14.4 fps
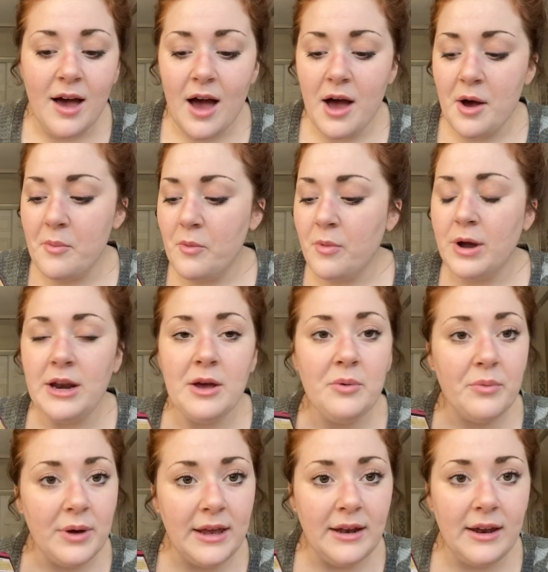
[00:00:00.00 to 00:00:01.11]
um, when I
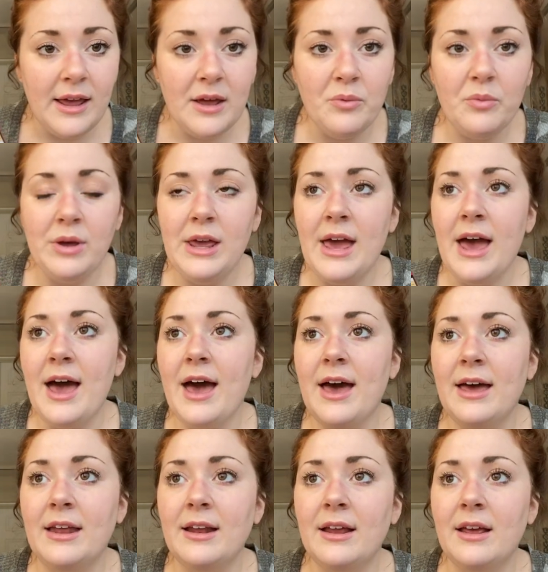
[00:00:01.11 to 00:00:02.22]
went and we
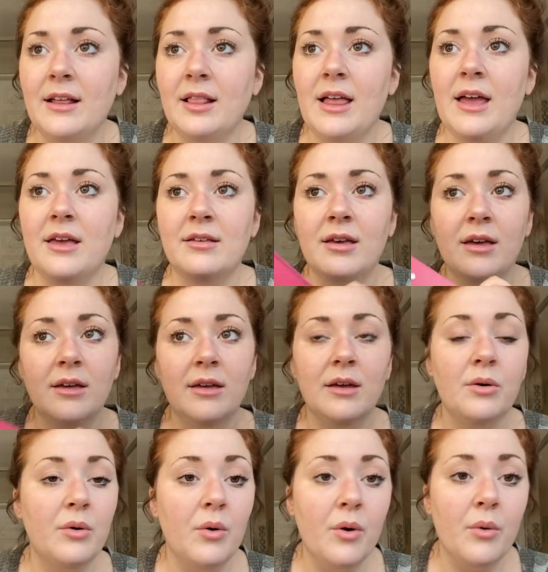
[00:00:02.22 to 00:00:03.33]
had like,
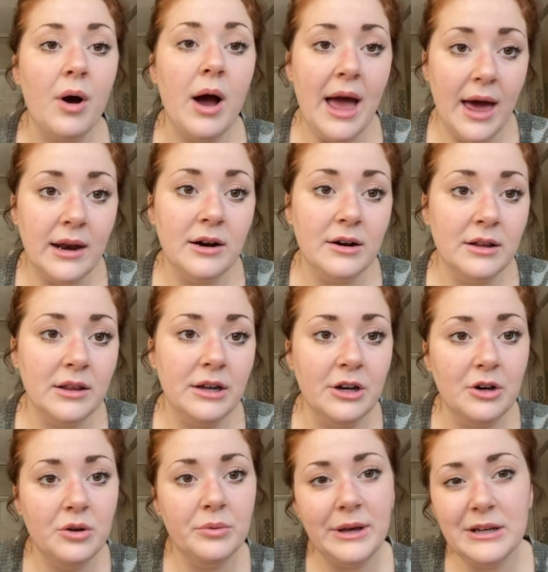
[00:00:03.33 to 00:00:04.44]
at our
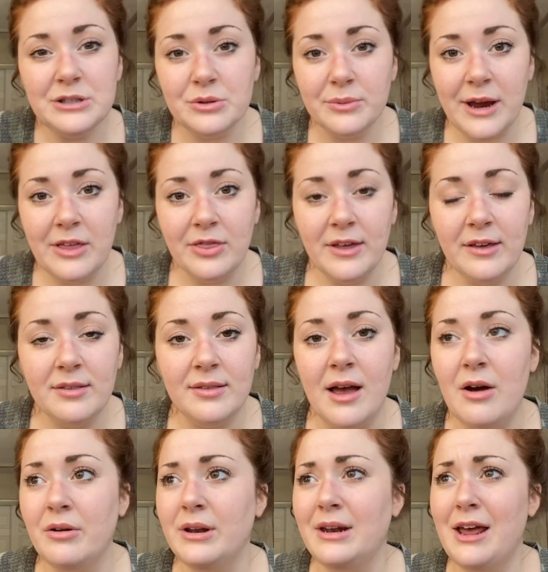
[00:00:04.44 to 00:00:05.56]
clinical, we had to write things
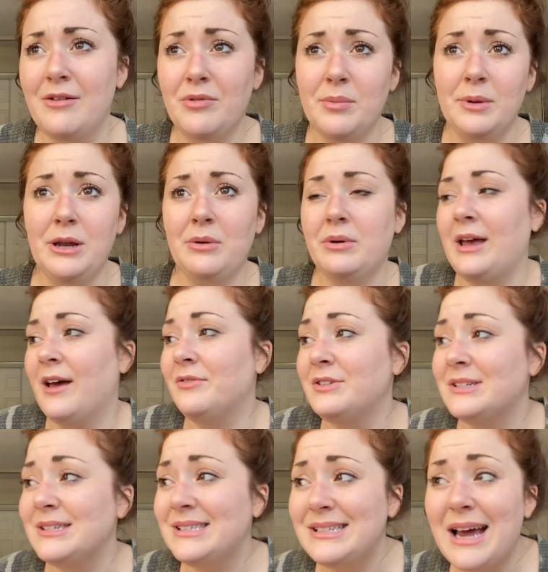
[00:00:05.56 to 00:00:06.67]
down and everybody would have
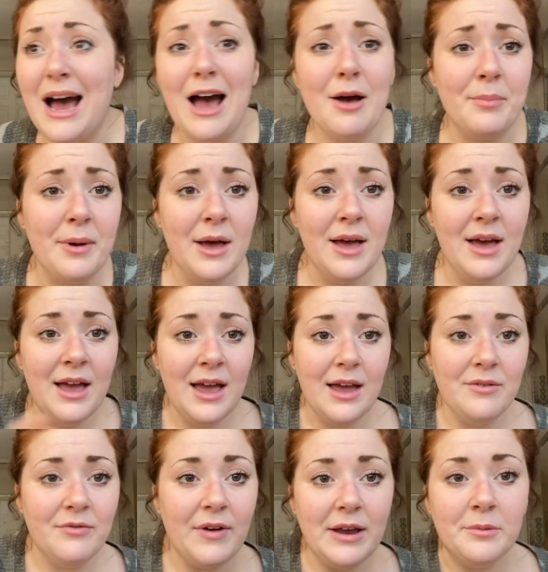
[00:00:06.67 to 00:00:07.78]
to stop
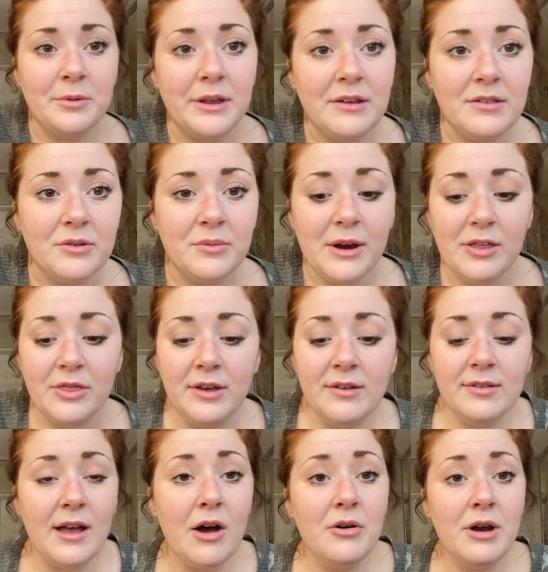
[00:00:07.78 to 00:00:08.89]
and find a place to write things
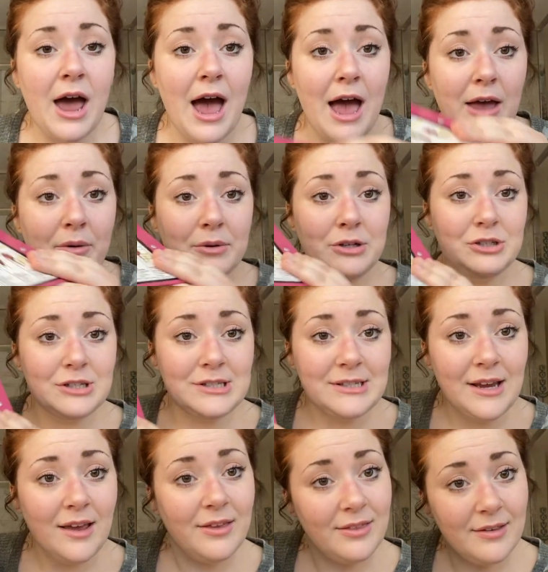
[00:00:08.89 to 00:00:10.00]
down. I would just
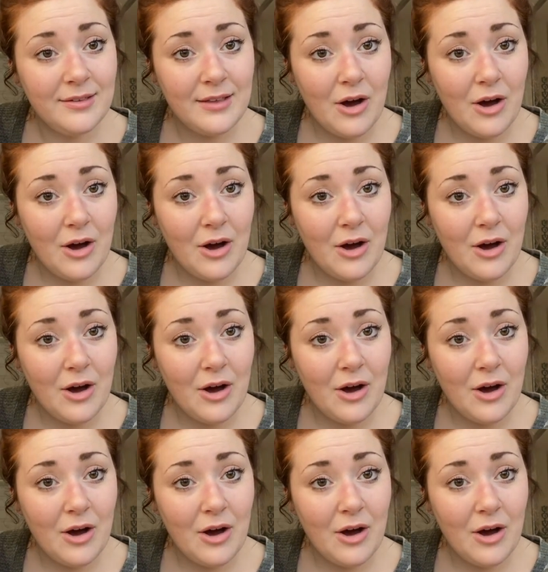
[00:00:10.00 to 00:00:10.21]
take this